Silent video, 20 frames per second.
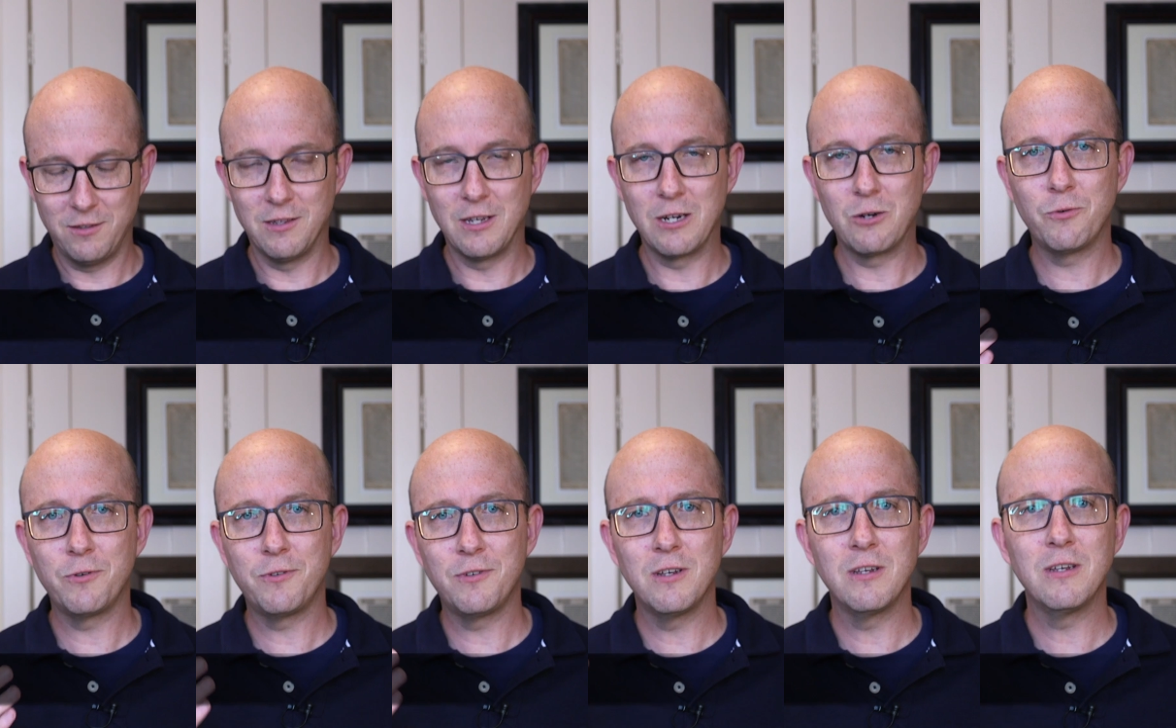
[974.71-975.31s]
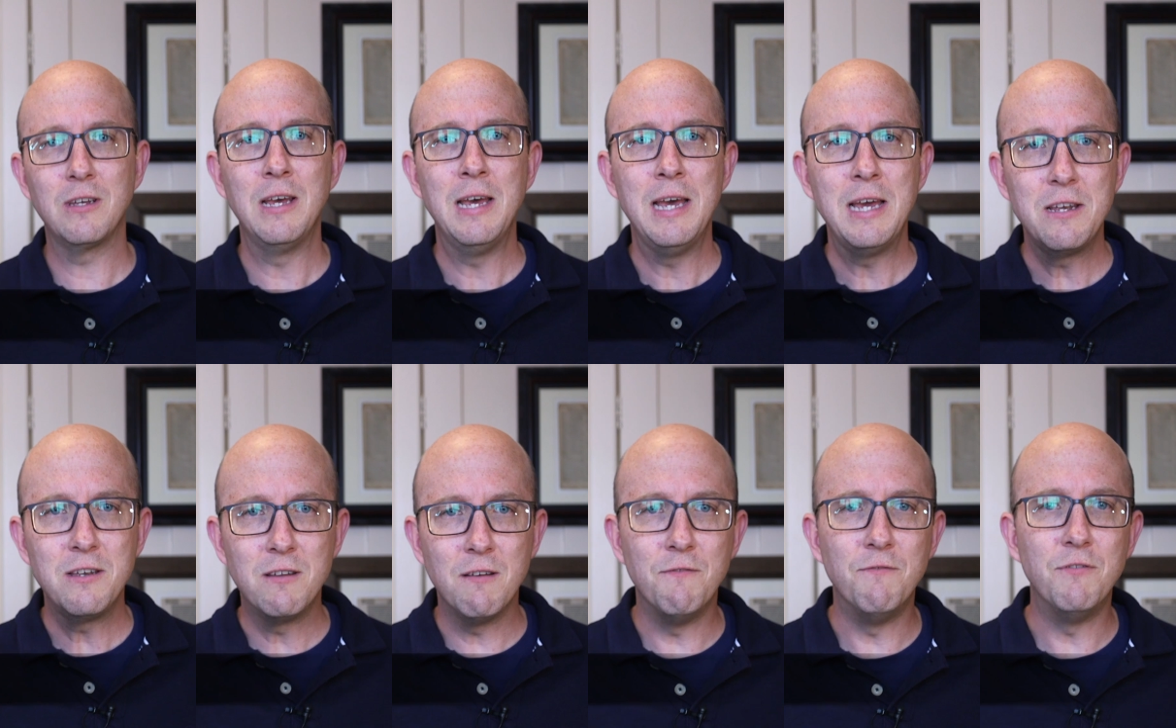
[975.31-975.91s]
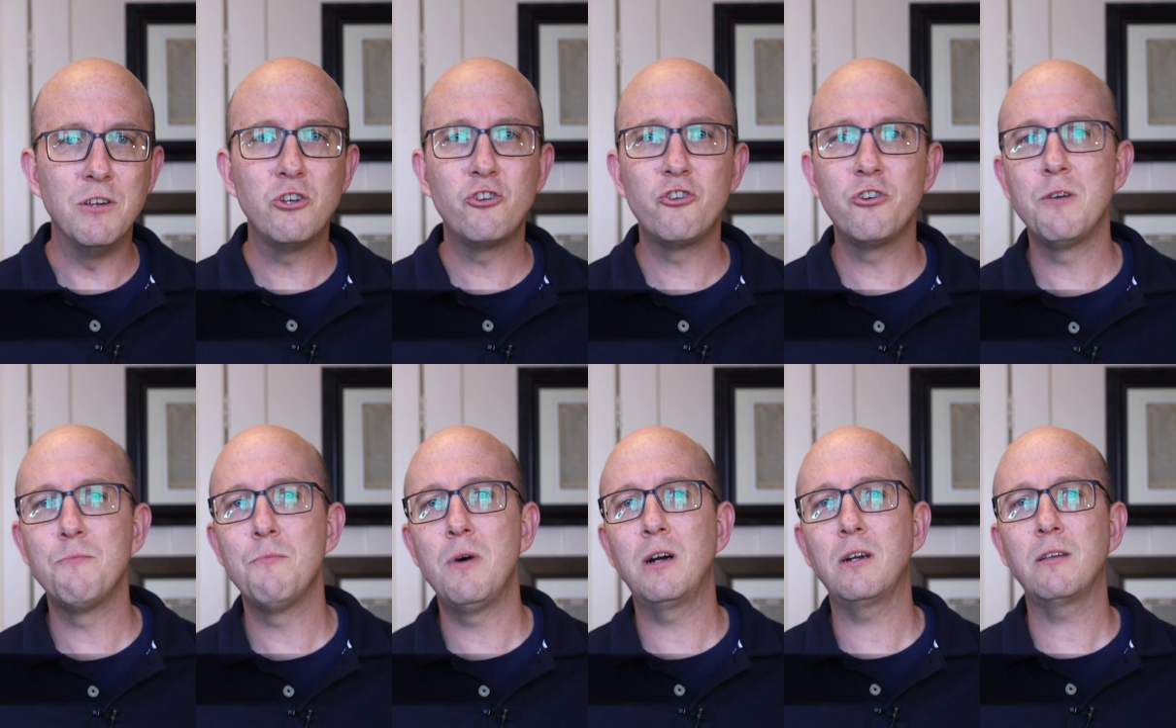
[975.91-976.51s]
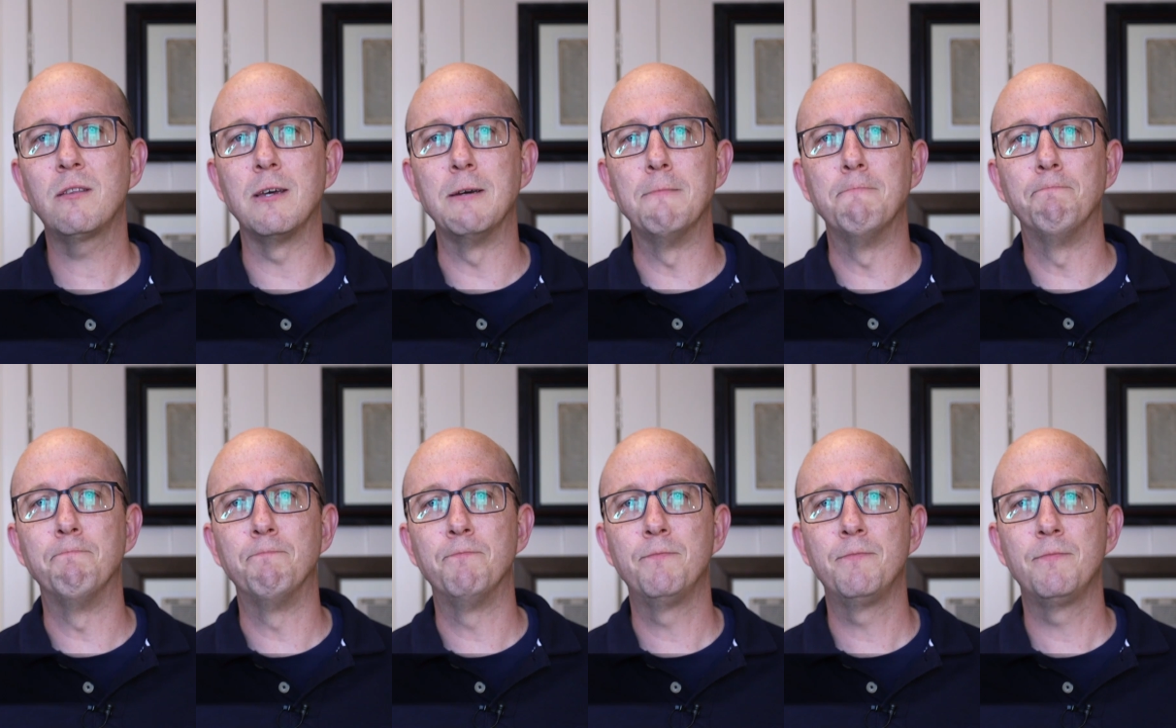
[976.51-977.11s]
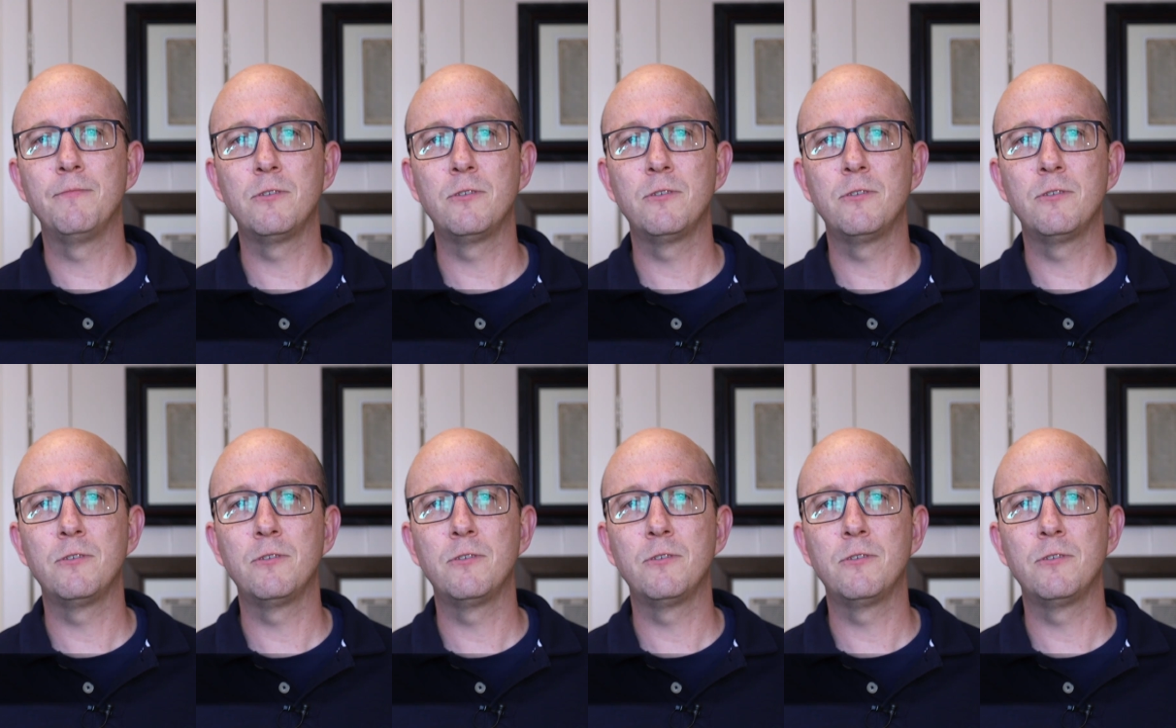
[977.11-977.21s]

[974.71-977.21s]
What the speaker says: And there was a division among them.